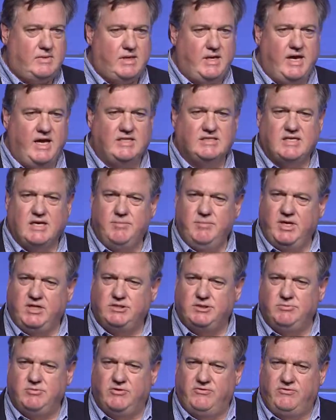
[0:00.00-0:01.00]
As I
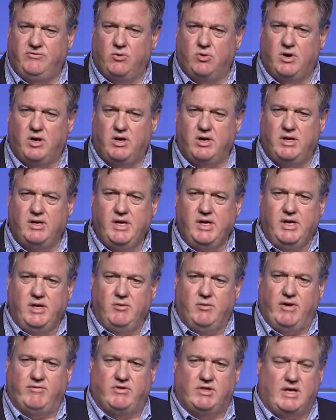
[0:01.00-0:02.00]
mentioned before,
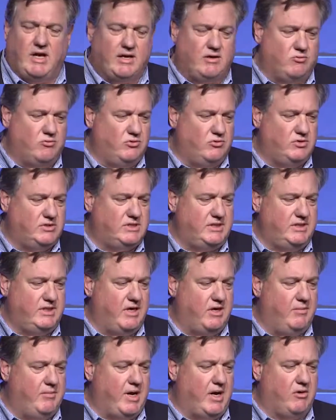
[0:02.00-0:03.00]
we have a lot of rules in
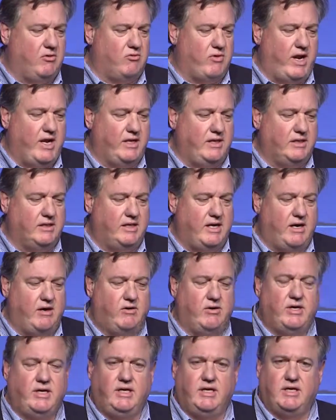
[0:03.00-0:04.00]
there about
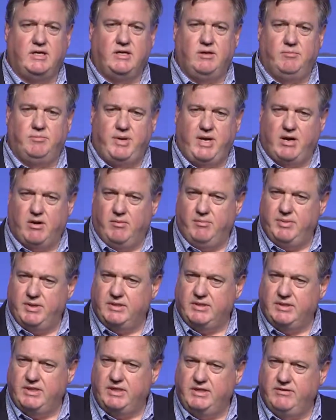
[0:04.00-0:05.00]
granularity and
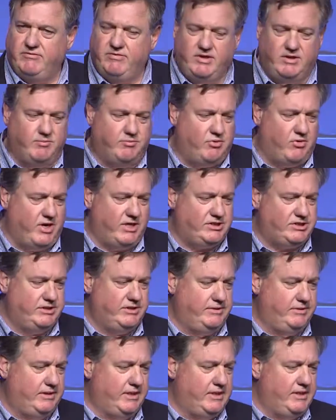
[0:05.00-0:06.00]
comparability of the
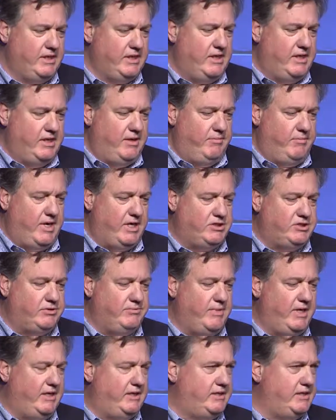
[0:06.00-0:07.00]
impression
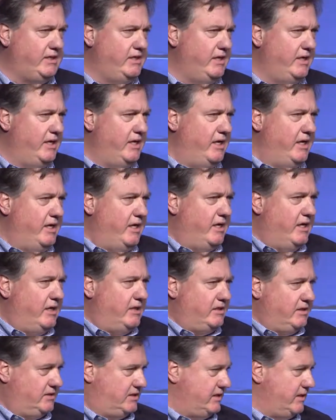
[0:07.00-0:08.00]
measurement.
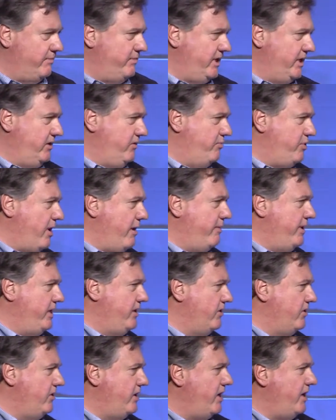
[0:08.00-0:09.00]
Something you probably
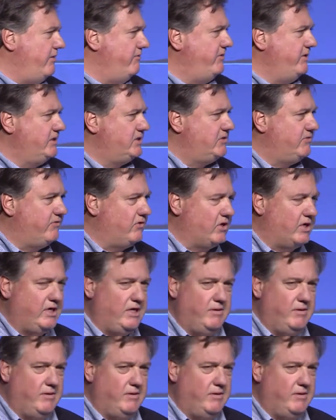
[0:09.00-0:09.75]
heard of is for